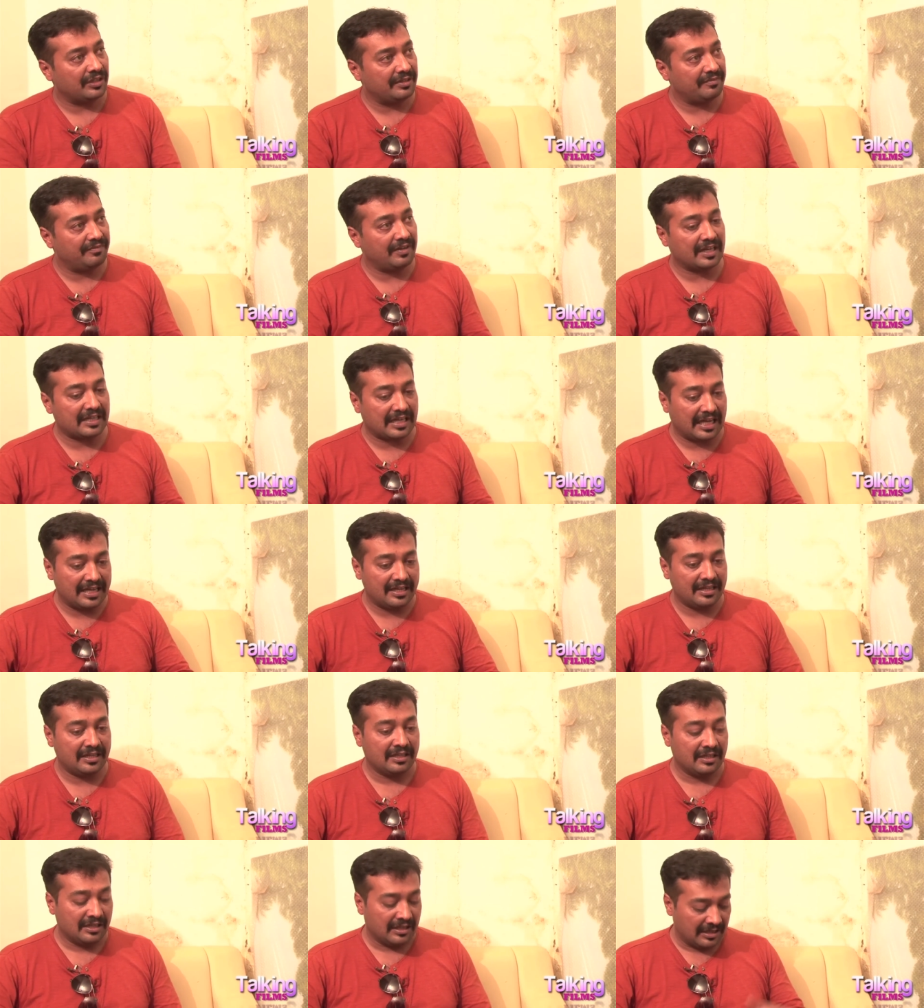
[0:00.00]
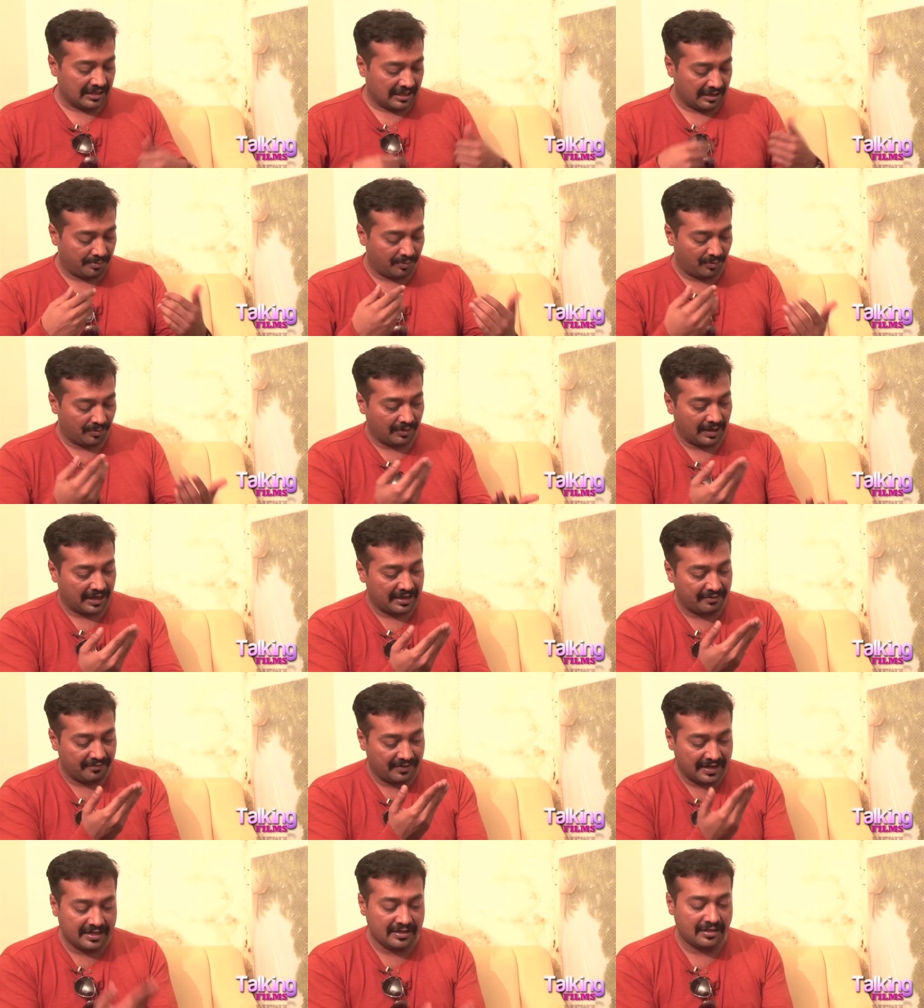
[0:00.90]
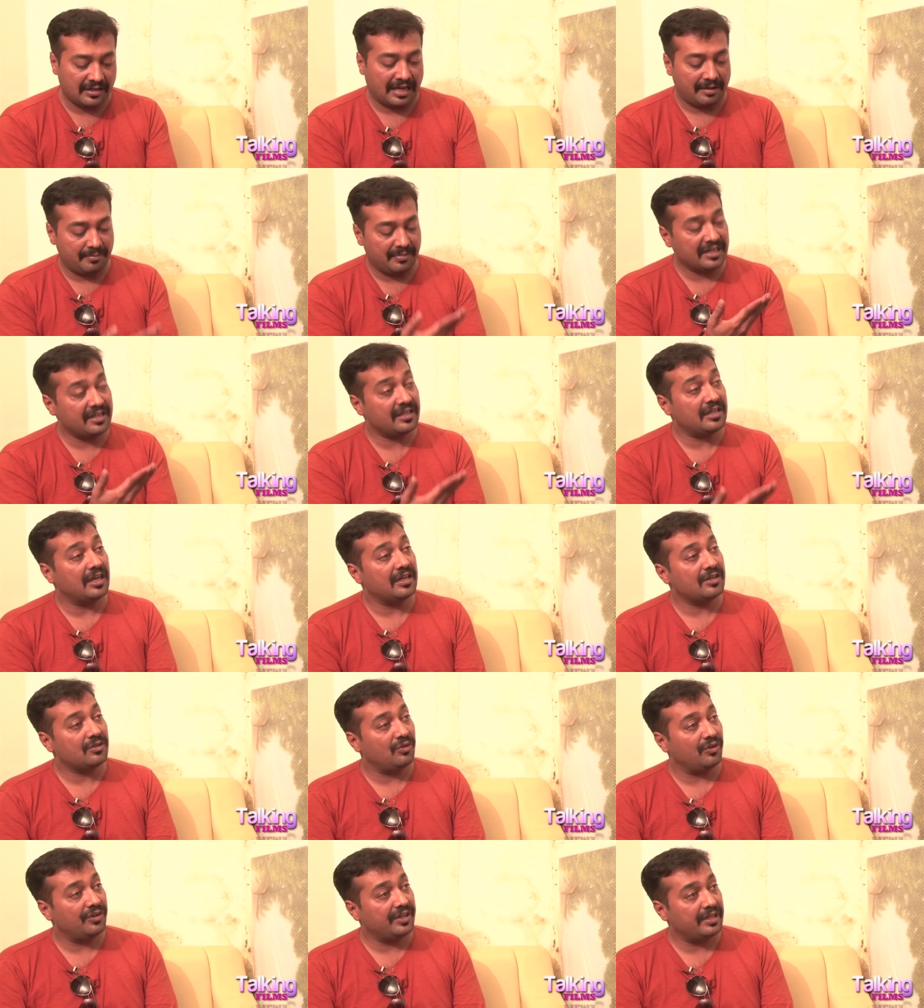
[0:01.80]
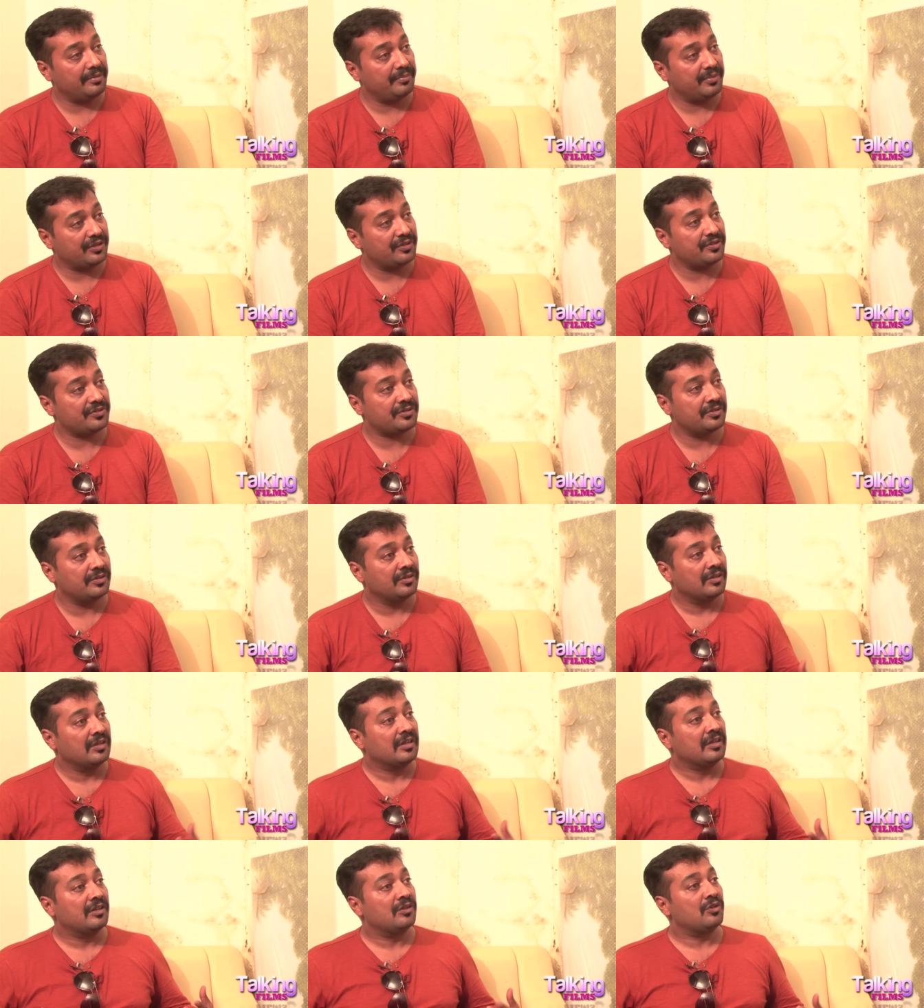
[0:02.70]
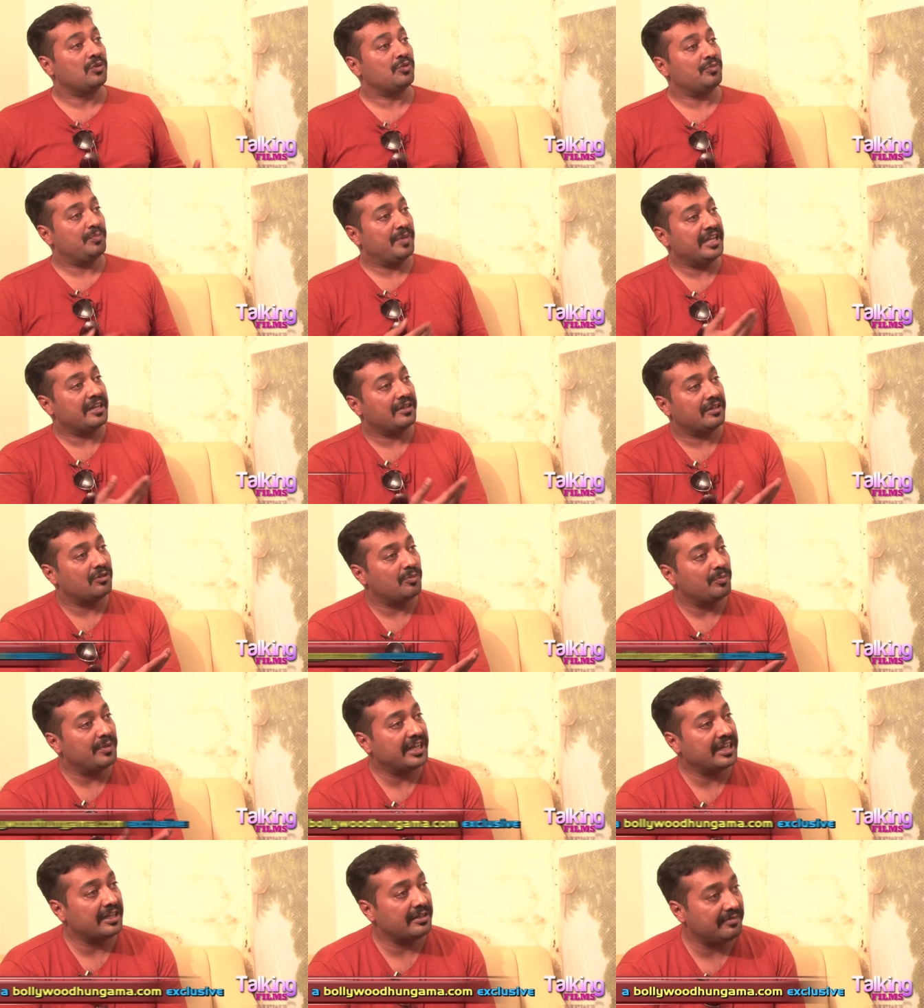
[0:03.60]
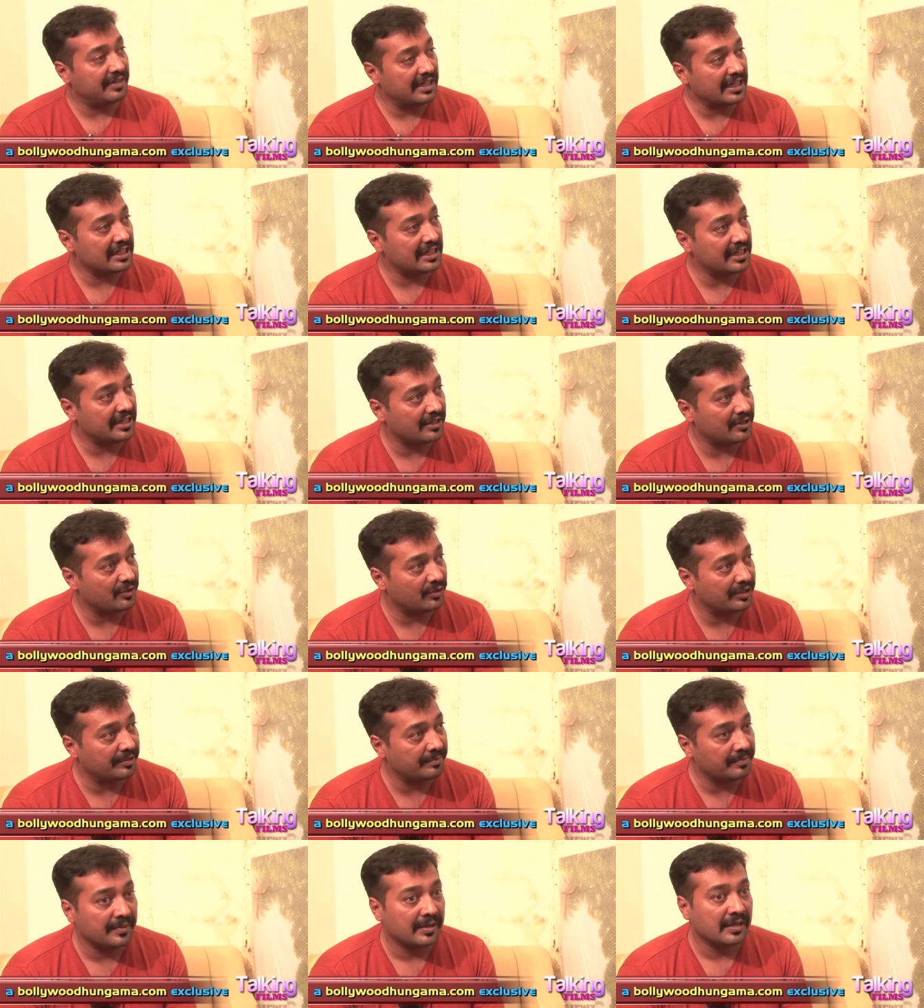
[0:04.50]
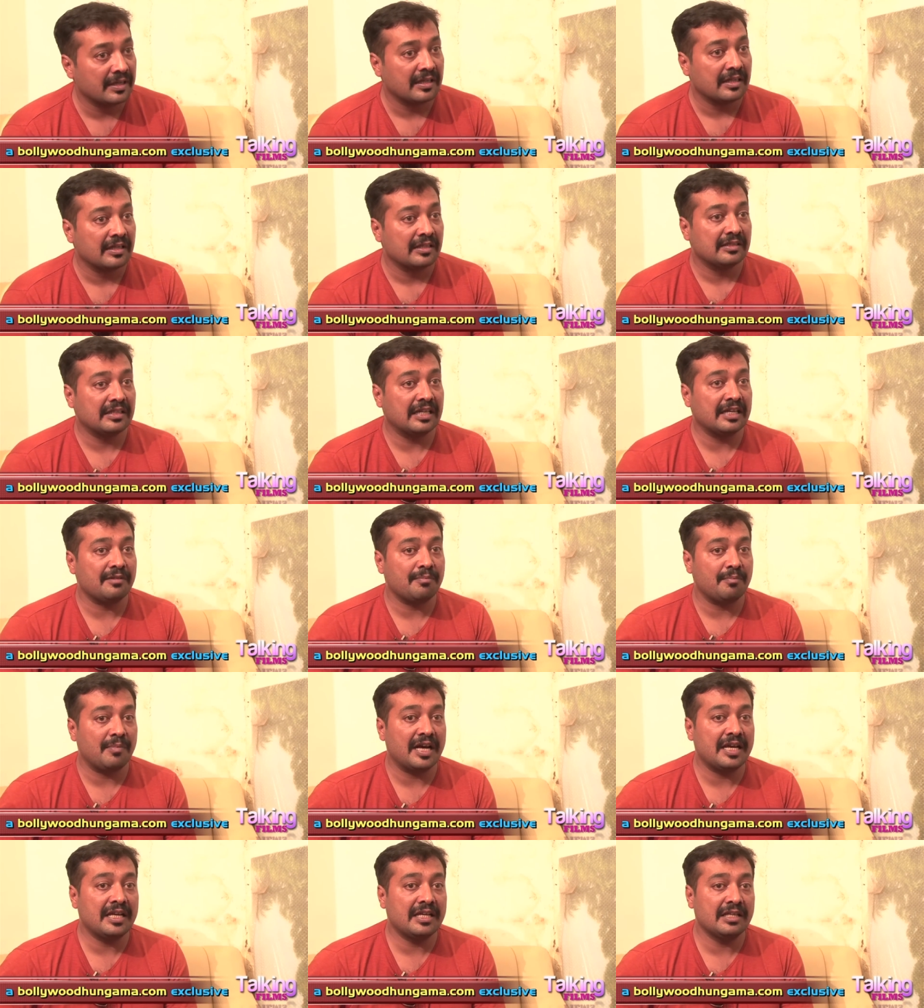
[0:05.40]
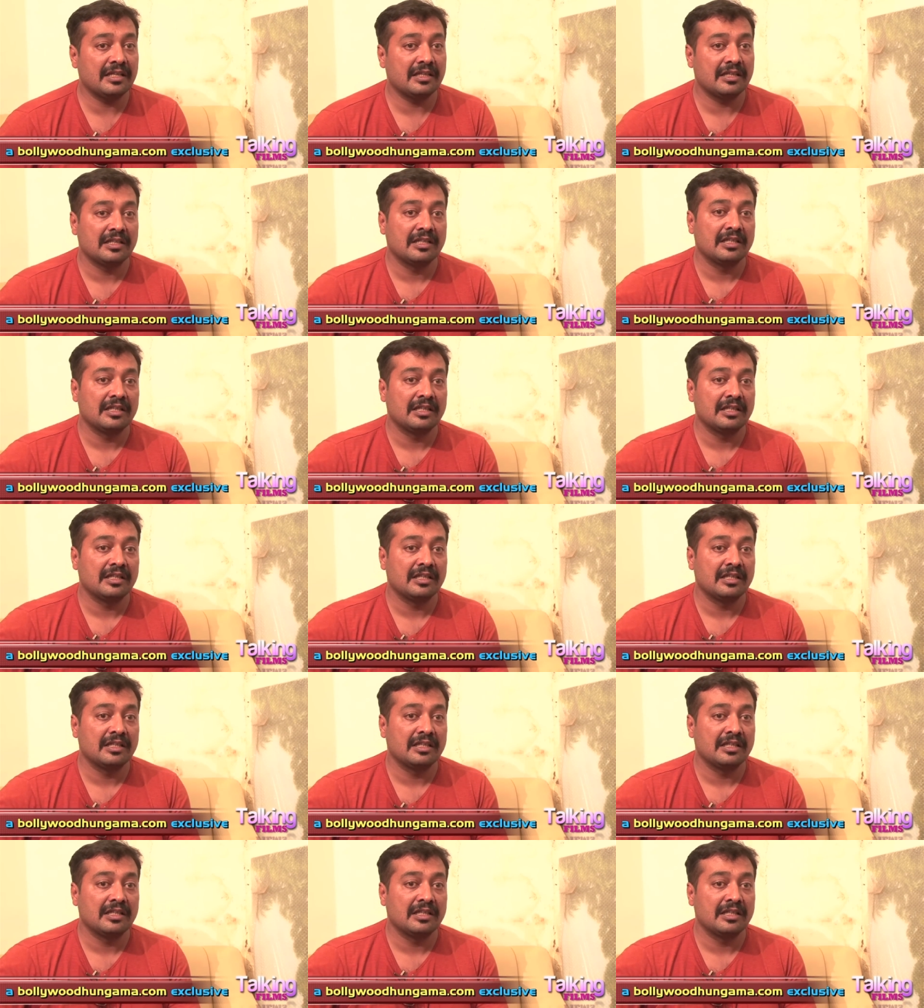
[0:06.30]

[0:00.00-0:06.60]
In fact, I I went, I met Gyan Correa because to make, to make it very clear to him that my